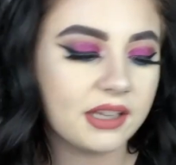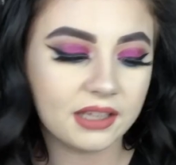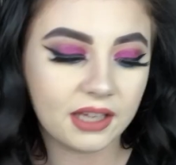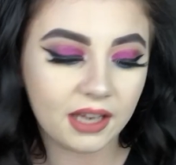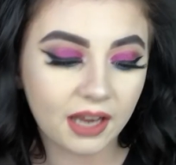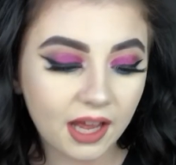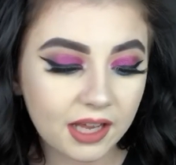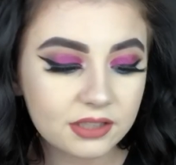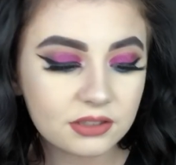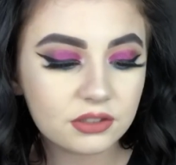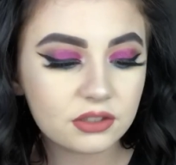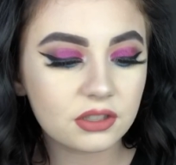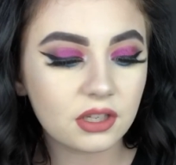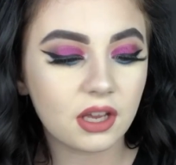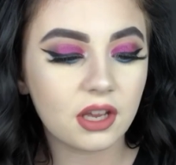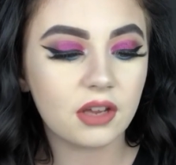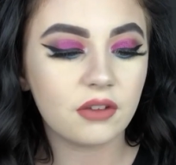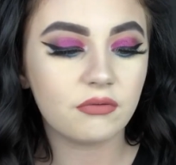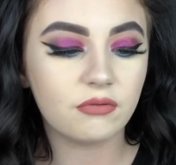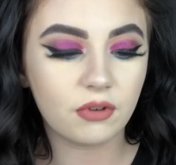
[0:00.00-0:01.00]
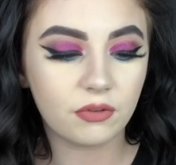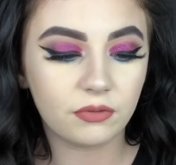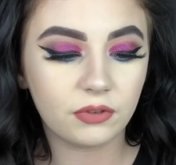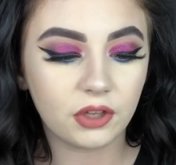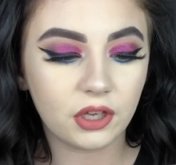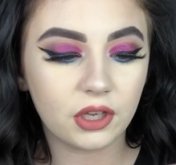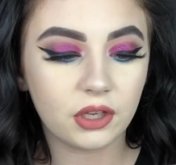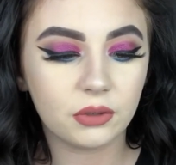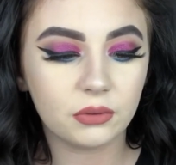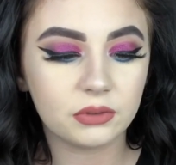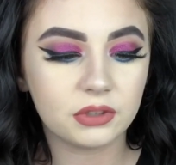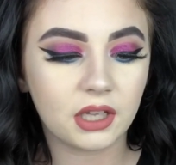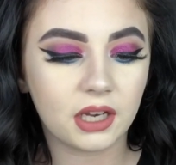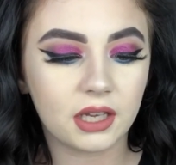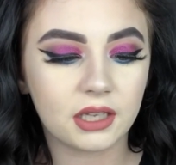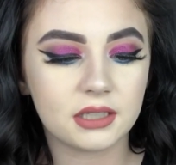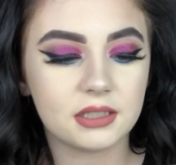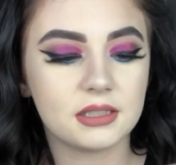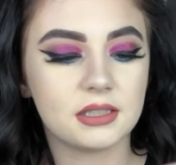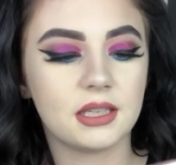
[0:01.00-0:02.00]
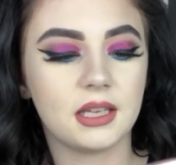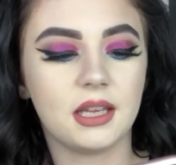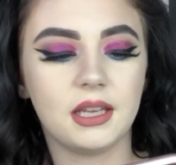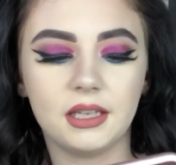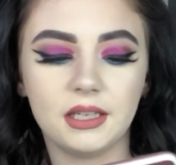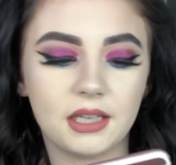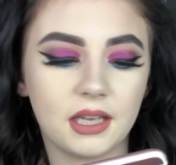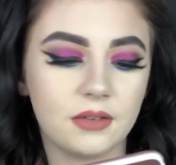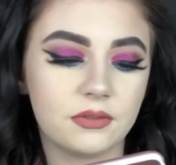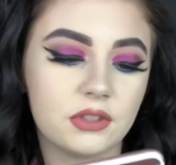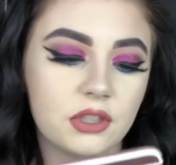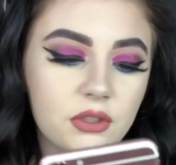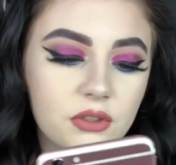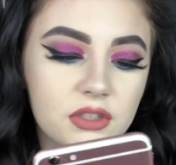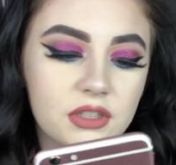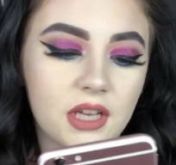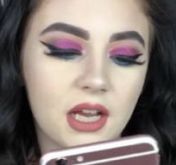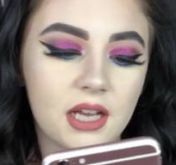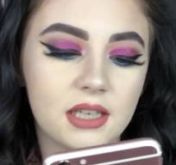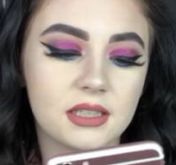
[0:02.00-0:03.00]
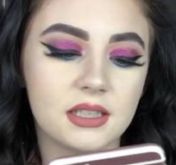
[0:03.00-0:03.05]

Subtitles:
The last review that I can see gave 2 stars,